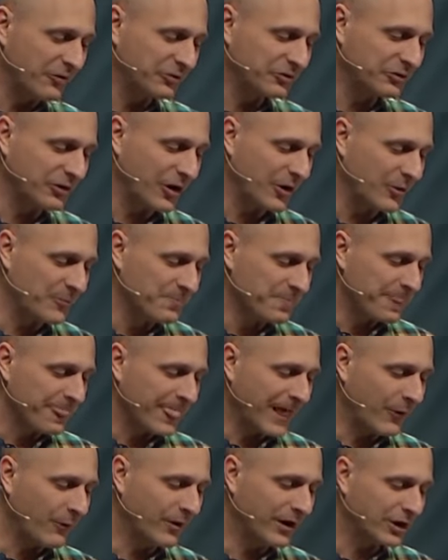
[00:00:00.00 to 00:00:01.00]
So
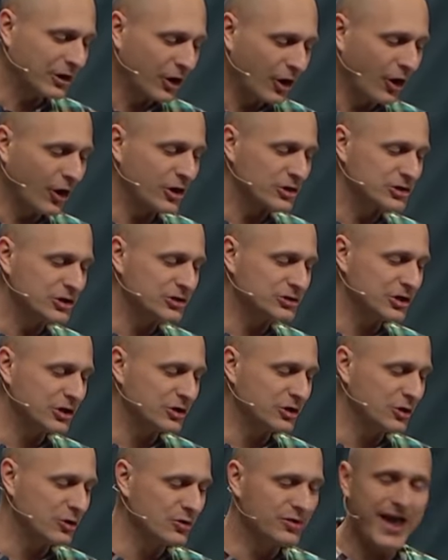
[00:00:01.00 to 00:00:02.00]
I want to encourage you to
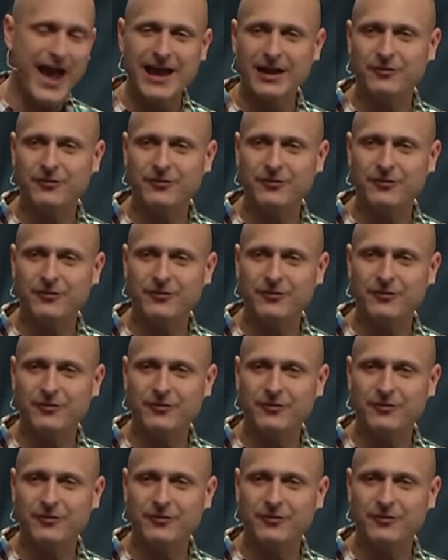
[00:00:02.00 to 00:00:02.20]
do that.